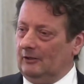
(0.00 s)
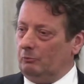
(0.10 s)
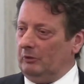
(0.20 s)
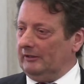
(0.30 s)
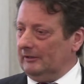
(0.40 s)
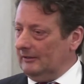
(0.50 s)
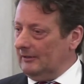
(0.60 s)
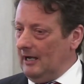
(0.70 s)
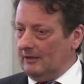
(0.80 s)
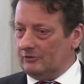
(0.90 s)
wink and a
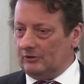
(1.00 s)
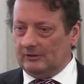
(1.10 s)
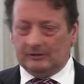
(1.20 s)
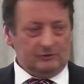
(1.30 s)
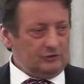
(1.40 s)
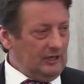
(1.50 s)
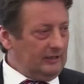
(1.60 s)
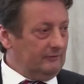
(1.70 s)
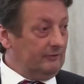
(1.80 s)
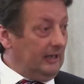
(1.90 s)
nudge and a
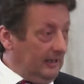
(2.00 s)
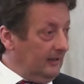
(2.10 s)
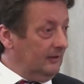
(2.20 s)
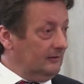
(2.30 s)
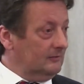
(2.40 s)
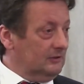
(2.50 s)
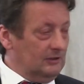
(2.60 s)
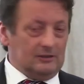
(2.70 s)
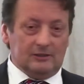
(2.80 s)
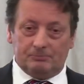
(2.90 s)
shake of a hand, and your
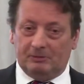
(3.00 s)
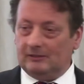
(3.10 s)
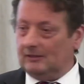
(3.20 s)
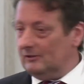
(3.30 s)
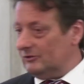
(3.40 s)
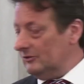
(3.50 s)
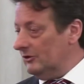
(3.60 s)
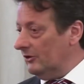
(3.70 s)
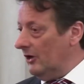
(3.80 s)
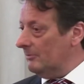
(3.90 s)
yes be yes and your
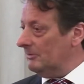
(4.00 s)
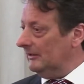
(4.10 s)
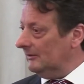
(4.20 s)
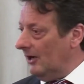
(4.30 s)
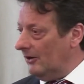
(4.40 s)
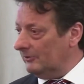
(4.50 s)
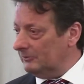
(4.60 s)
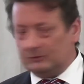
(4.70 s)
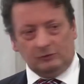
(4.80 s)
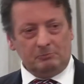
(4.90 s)
no be no,
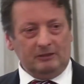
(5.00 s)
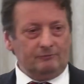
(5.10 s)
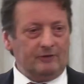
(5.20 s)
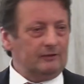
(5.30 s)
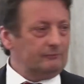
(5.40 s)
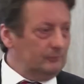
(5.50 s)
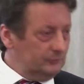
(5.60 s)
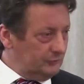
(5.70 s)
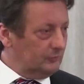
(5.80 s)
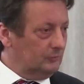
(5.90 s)
and you be faithful
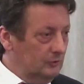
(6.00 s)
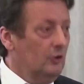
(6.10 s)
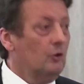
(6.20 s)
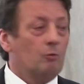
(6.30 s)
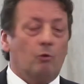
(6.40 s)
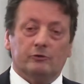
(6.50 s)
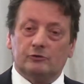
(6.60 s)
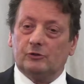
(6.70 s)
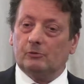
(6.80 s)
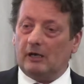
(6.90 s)
to what
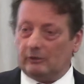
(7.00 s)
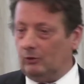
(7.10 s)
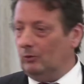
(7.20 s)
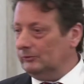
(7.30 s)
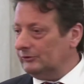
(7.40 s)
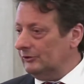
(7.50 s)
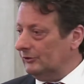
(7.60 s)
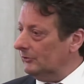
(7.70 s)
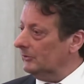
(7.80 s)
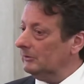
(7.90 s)
you are called to
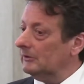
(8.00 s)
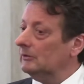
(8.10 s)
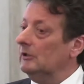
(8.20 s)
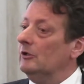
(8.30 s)
do. And